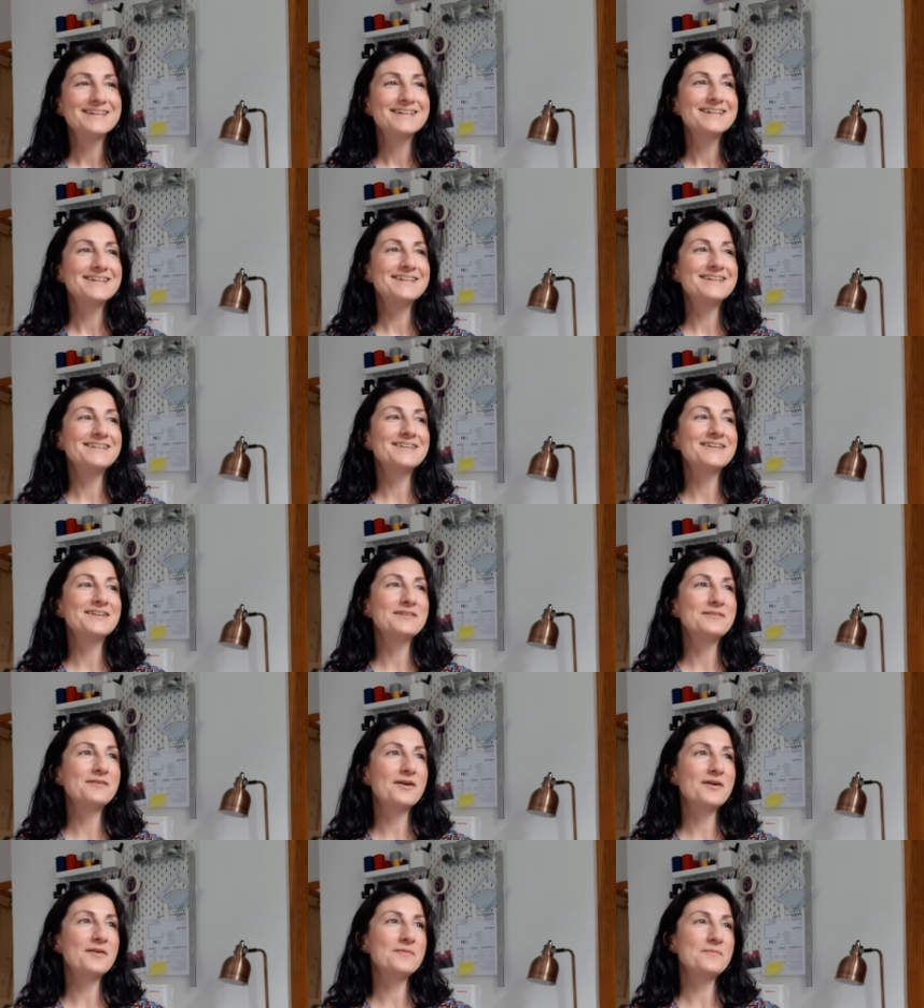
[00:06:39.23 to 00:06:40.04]

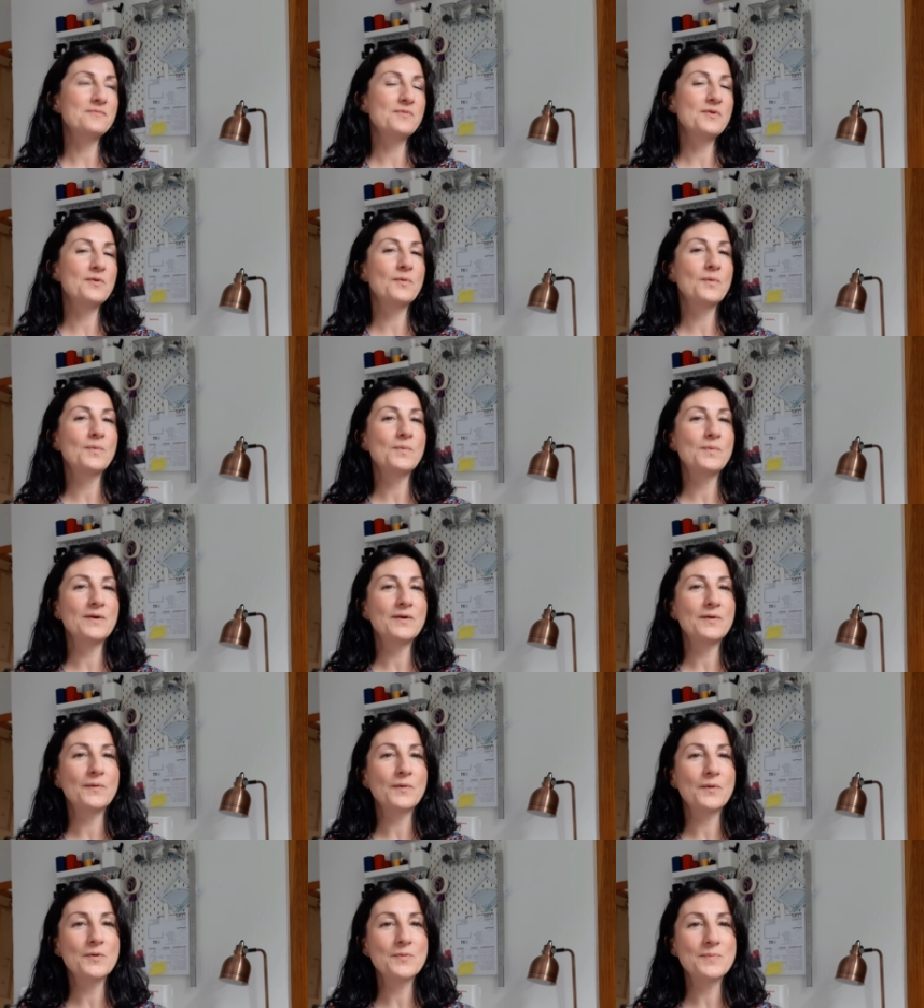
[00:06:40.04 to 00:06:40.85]
we're
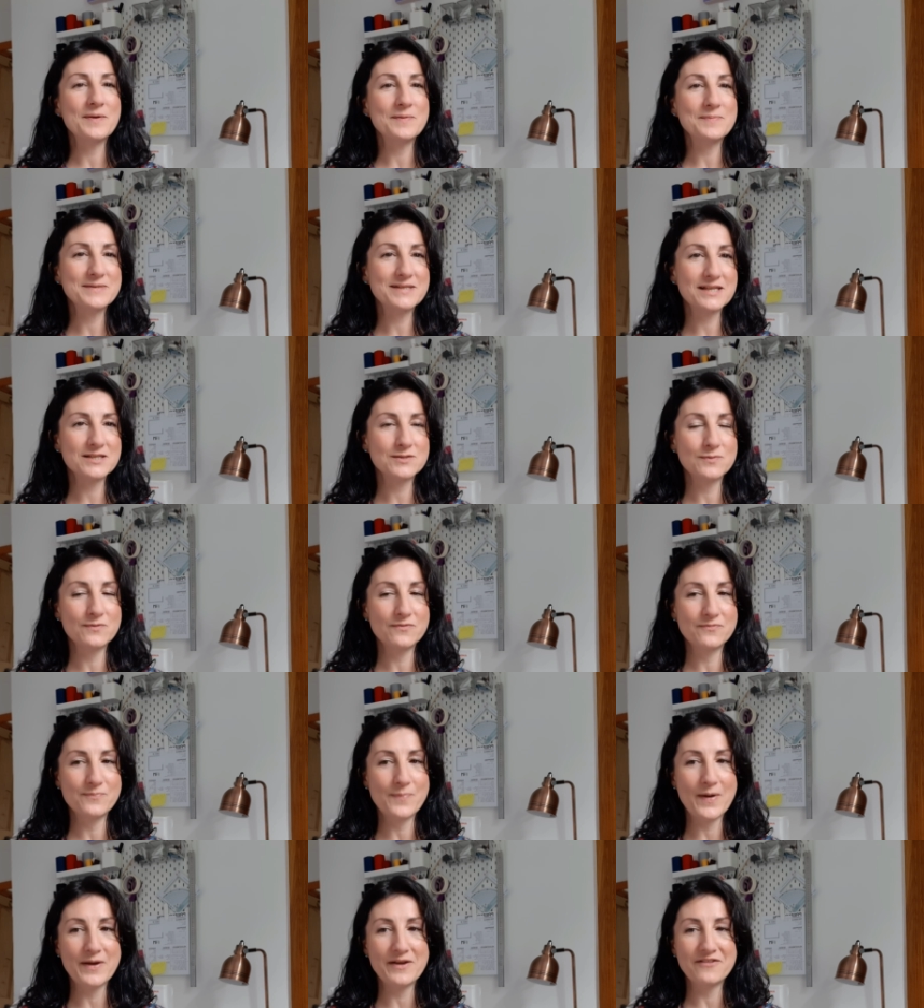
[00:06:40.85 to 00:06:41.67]
all a bit obsessed
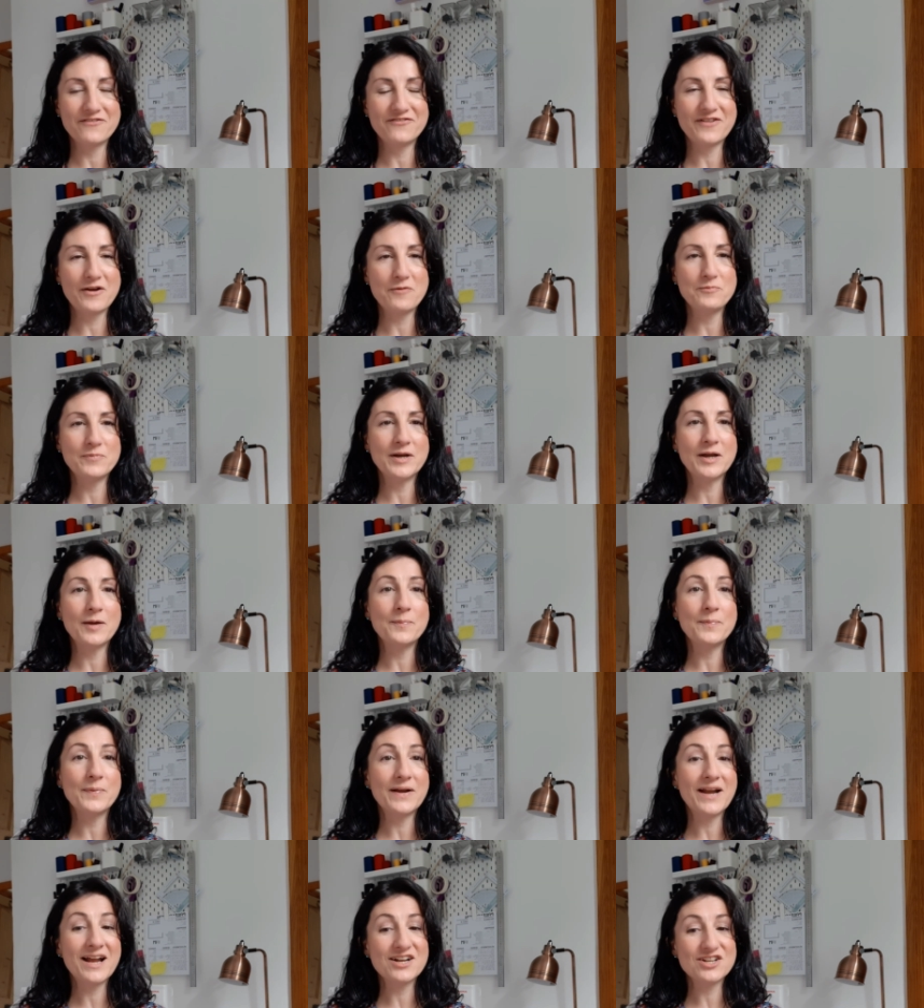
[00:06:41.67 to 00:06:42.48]
with buying fabric,
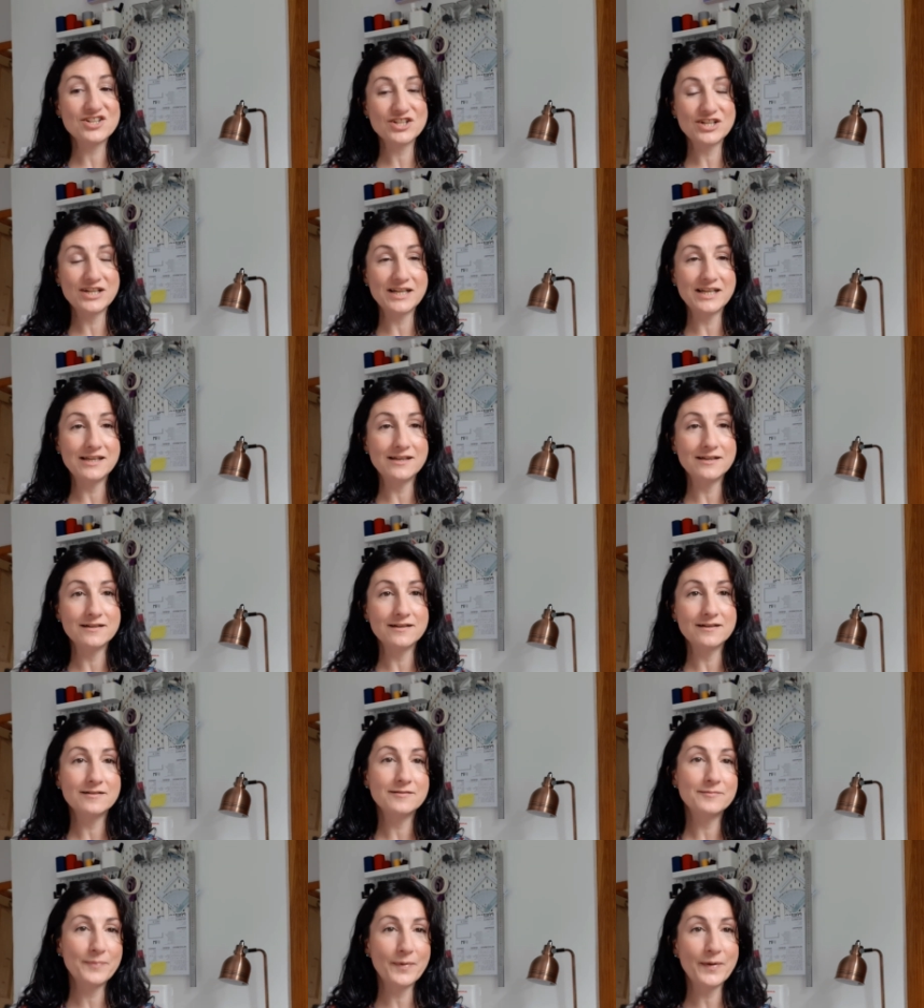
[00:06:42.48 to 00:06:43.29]
but actually
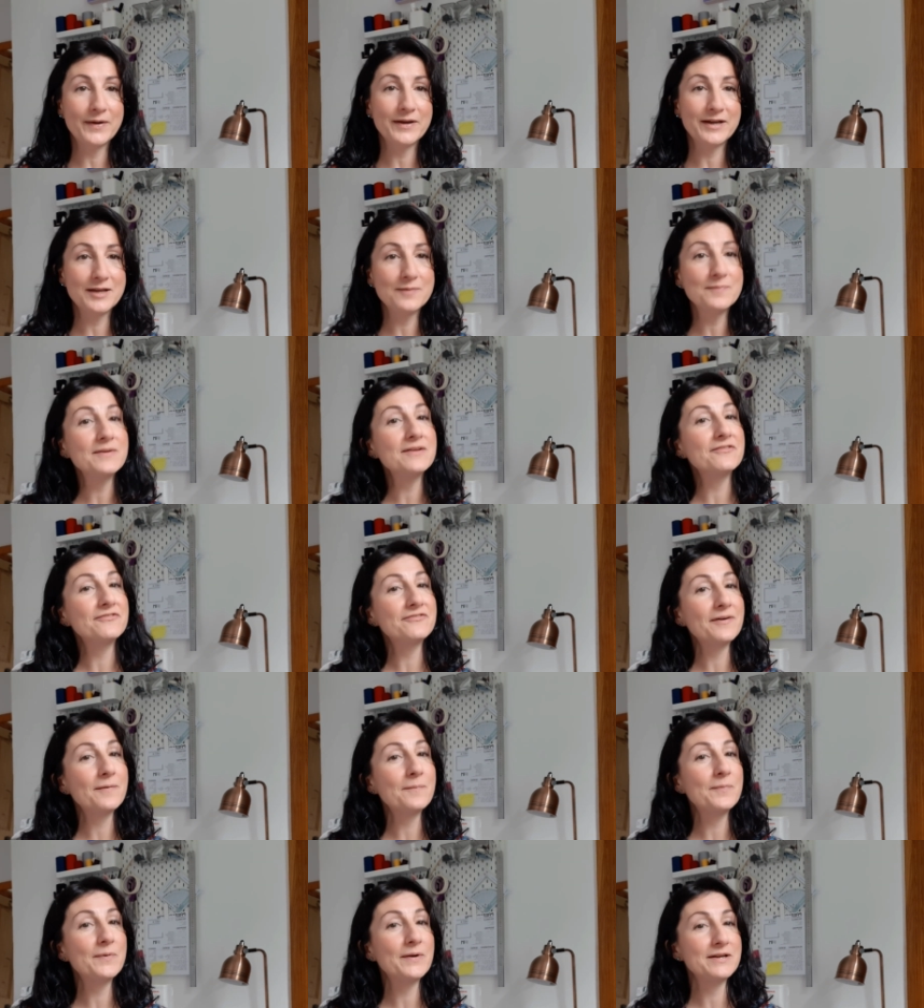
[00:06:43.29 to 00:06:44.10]
buying a bit of
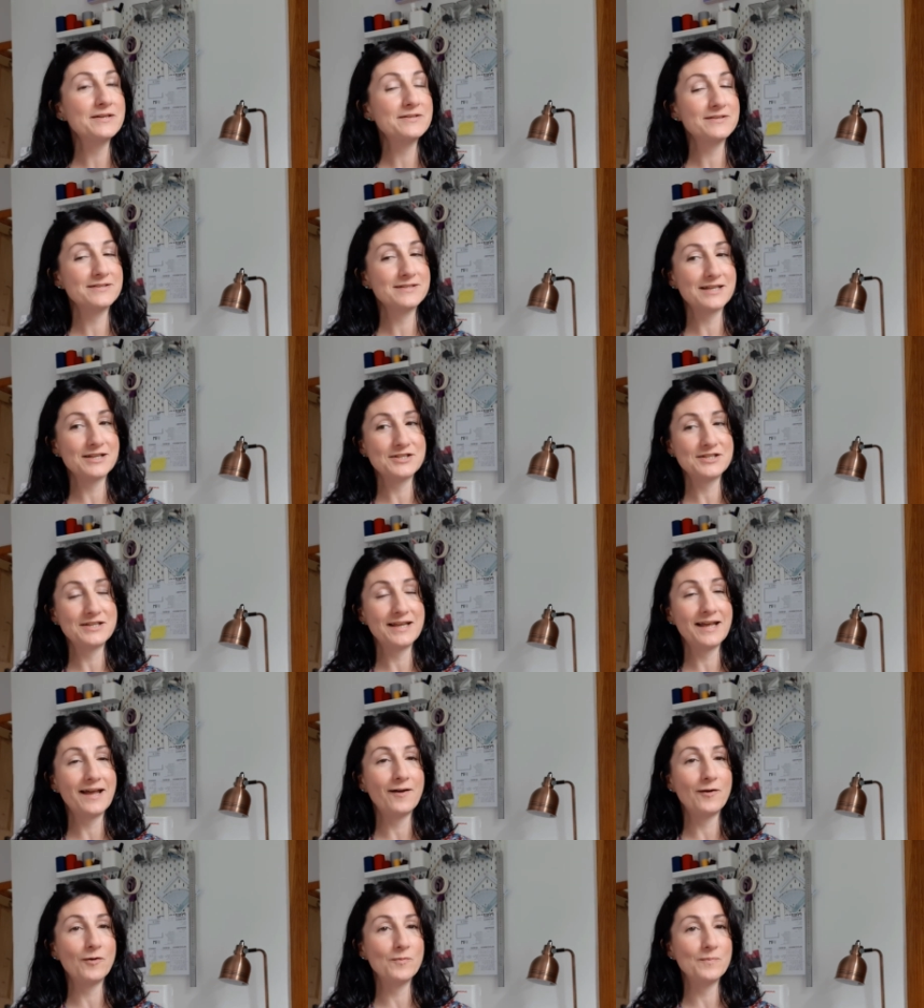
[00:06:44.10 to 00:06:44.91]
fabric does actually
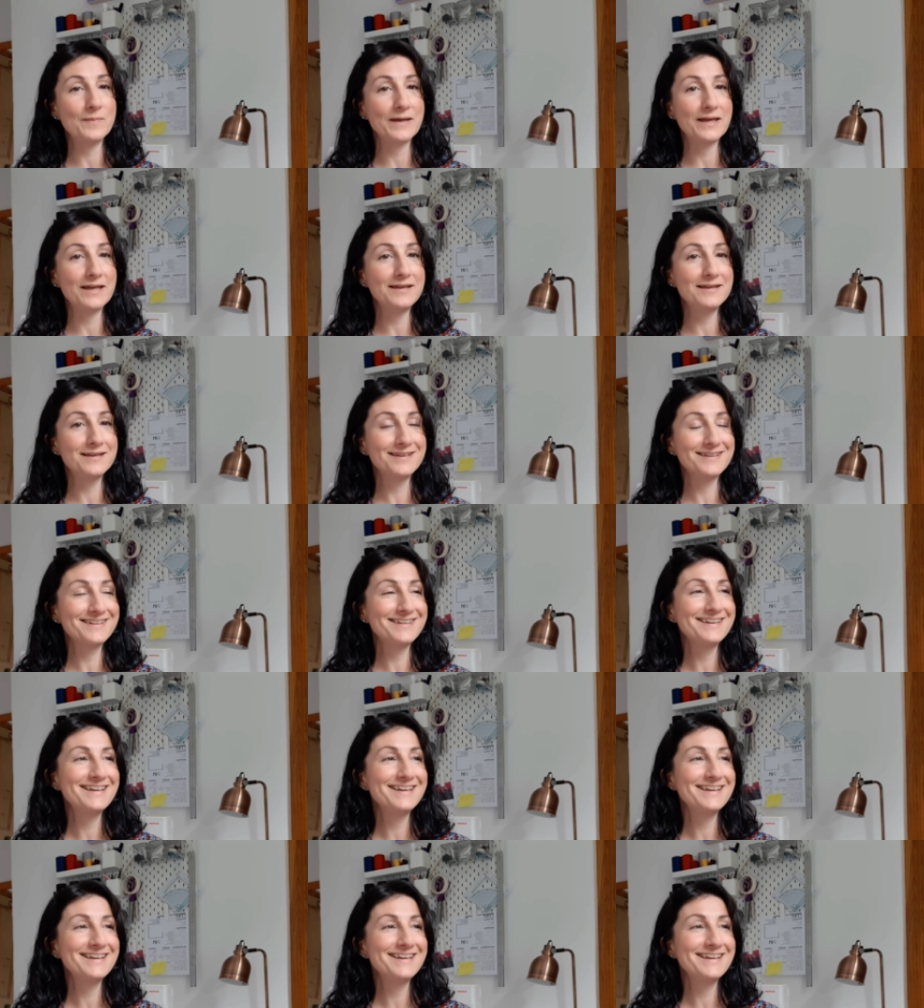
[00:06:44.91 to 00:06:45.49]
help me.